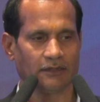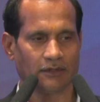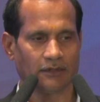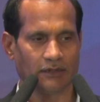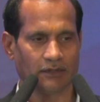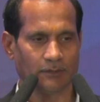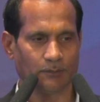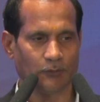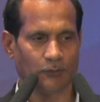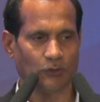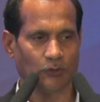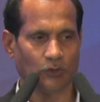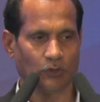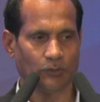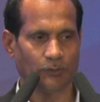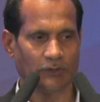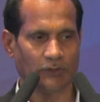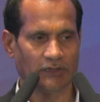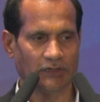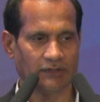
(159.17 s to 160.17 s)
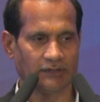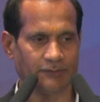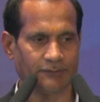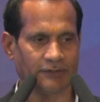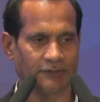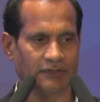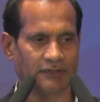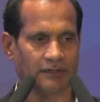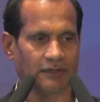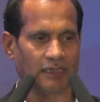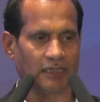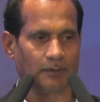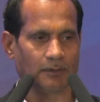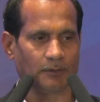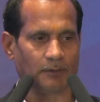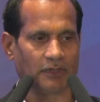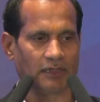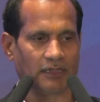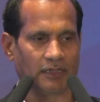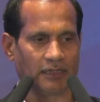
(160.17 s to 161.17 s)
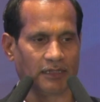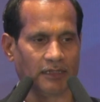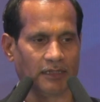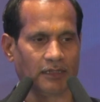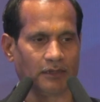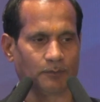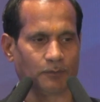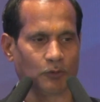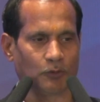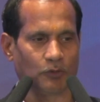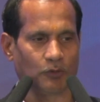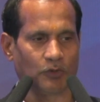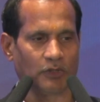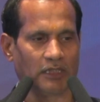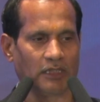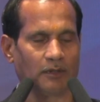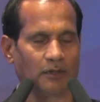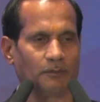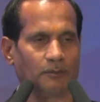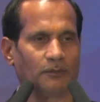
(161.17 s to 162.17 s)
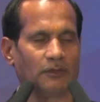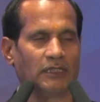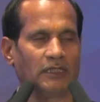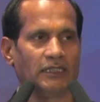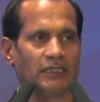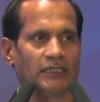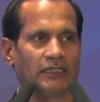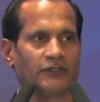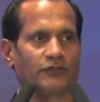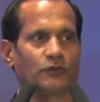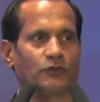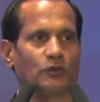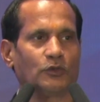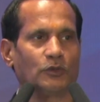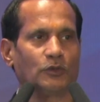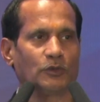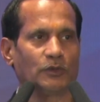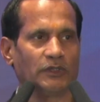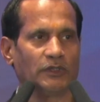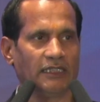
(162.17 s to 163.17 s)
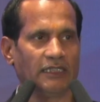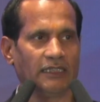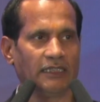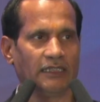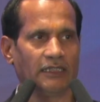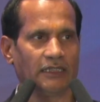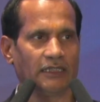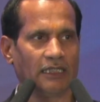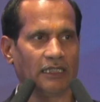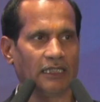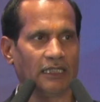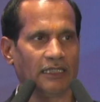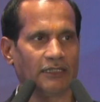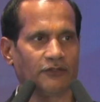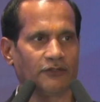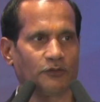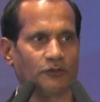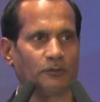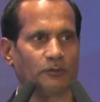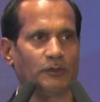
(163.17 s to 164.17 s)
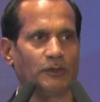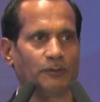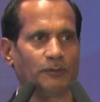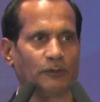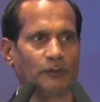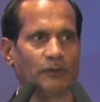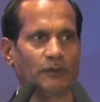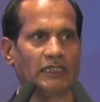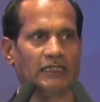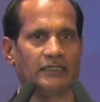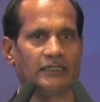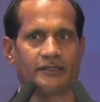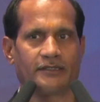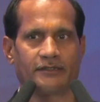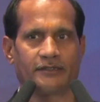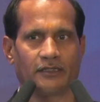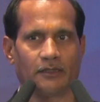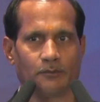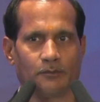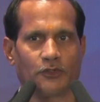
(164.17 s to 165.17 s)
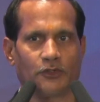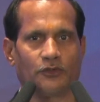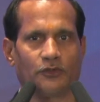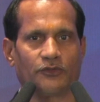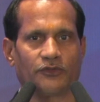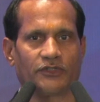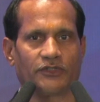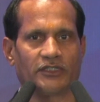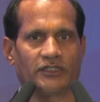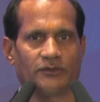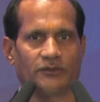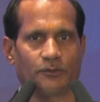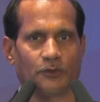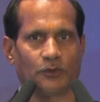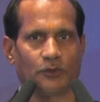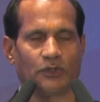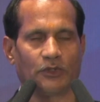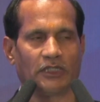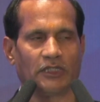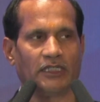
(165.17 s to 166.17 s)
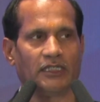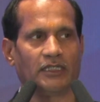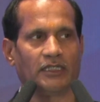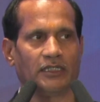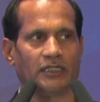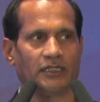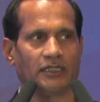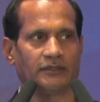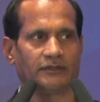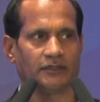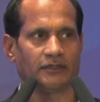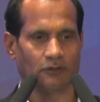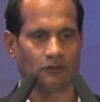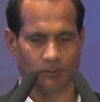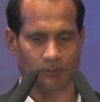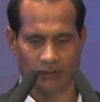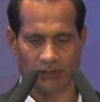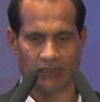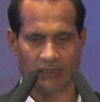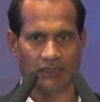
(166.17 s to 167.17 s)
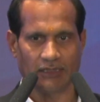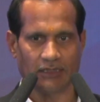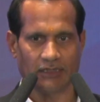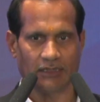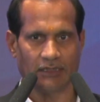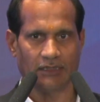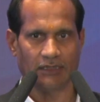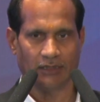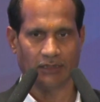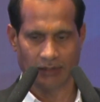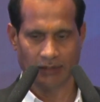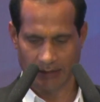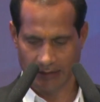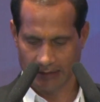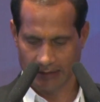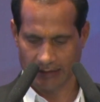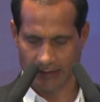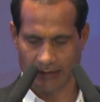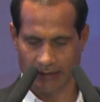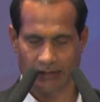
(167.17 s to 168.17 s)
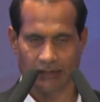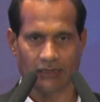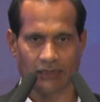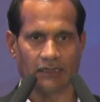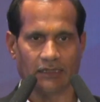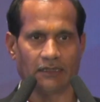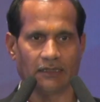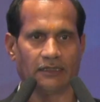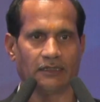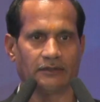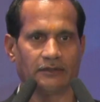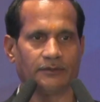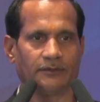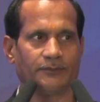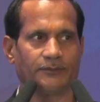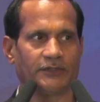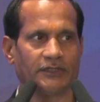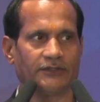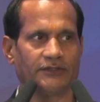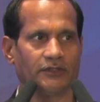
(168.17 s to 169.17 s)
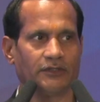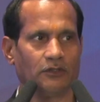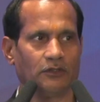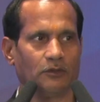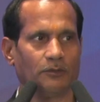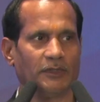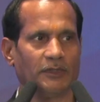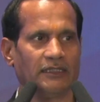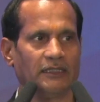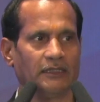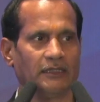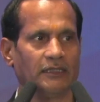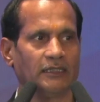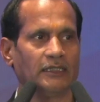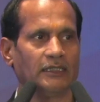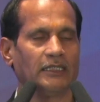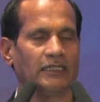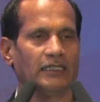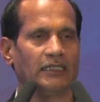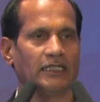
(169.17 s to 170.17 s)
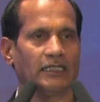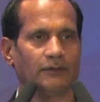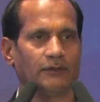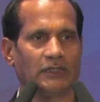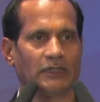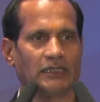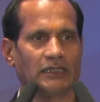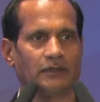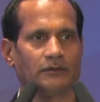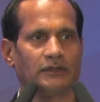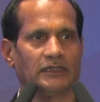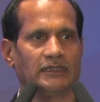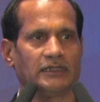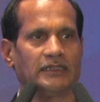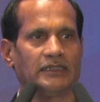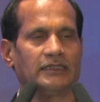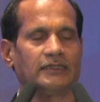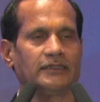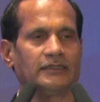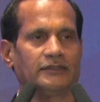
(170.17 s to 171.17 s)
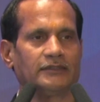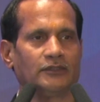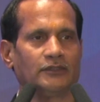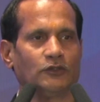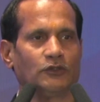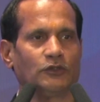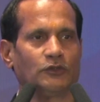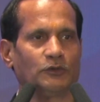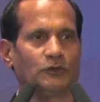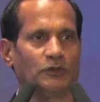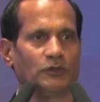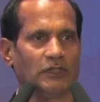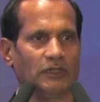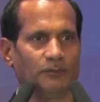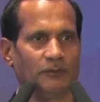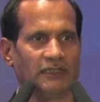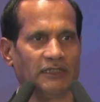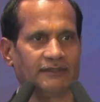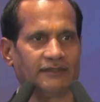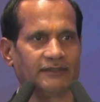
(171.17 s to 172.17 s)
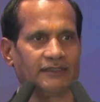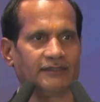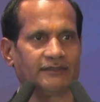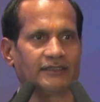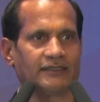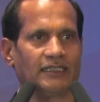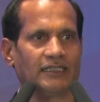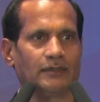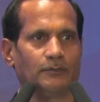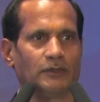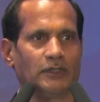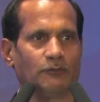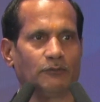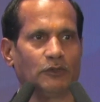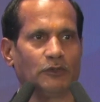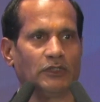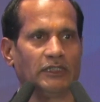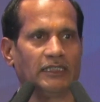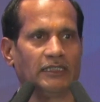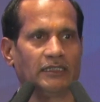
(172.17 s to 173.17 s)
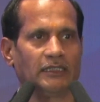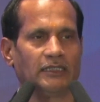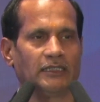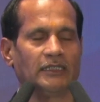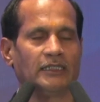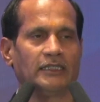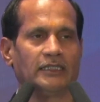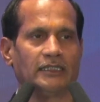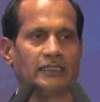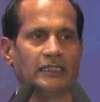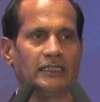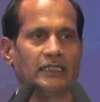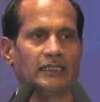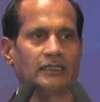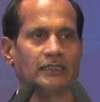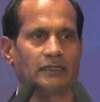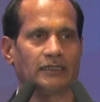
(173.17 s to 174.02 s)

Bureau of Energy Efficiency Carbon Trading Program. So they also may provide some questions for integration of the DRE in the energy efficiency domain. And whatever the CO2 emissions can be avoided, that